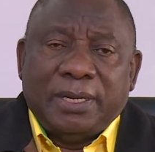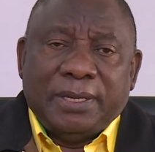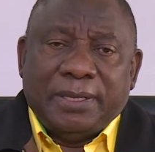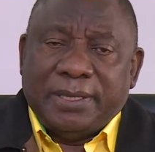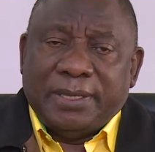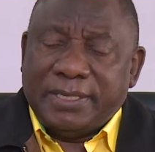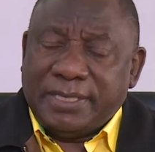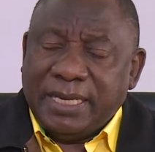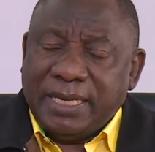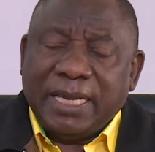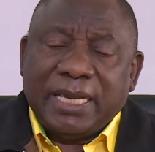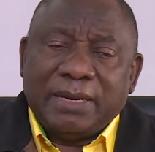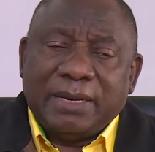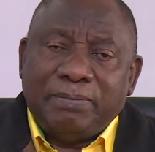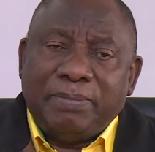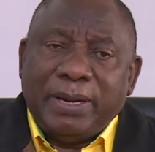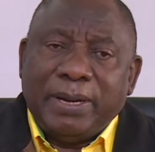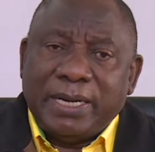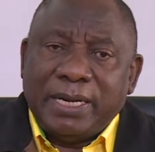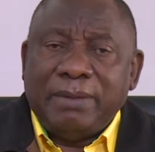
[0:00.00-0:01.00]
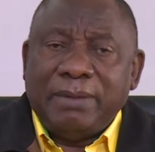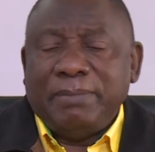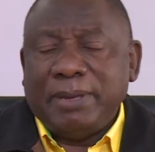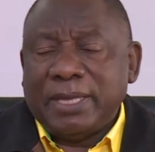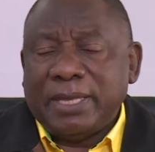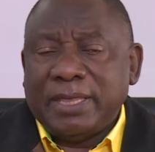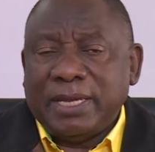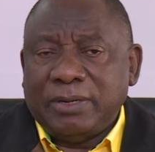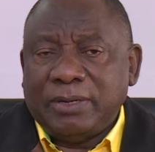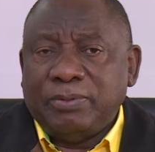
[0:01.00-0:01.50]
the second pandemic
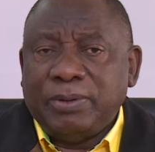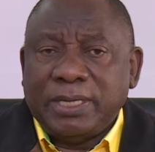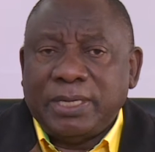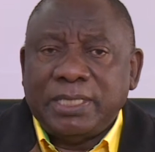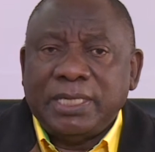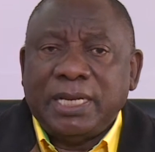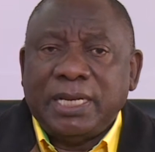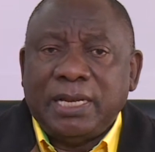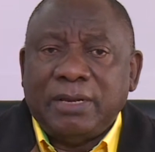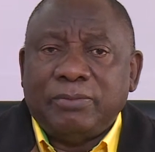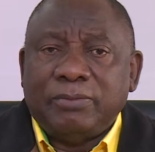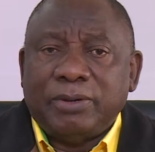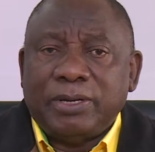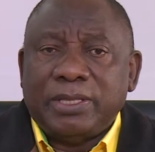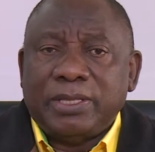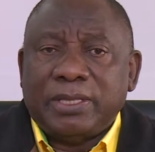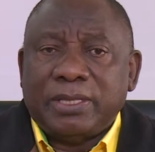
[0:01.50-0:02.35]
that we are dealing with.